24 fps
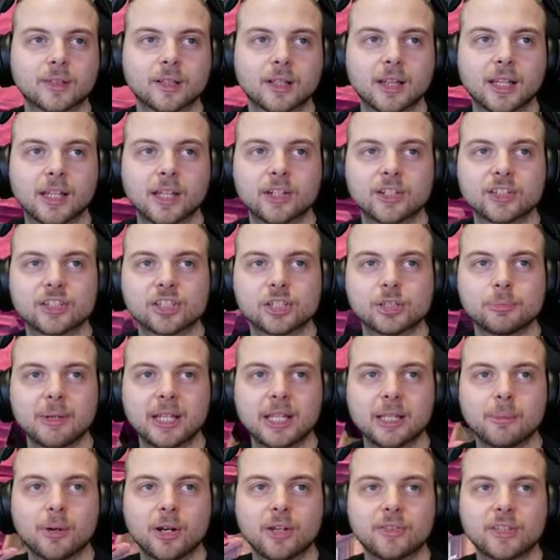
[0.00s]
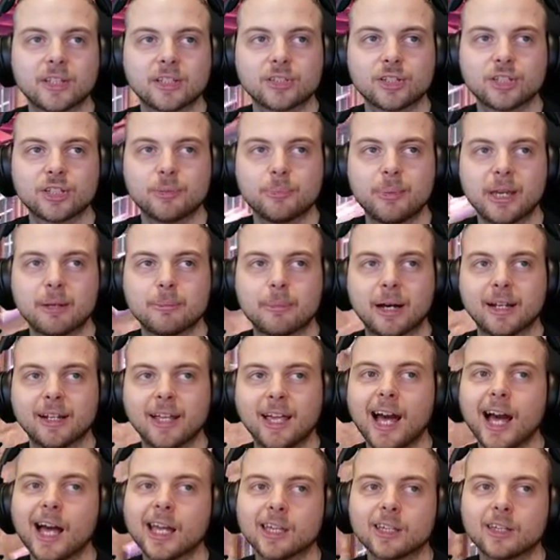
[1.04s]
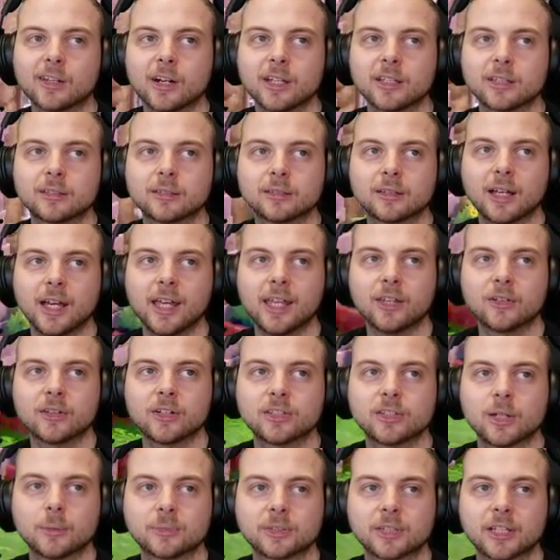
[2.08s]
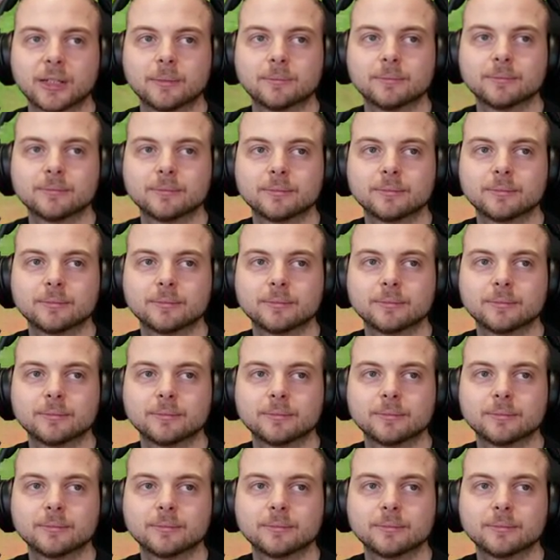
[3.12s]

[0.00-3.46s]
Leon is a smelly boy and thinks he's a big man. Yeah, I agree. I agree, Tomsky.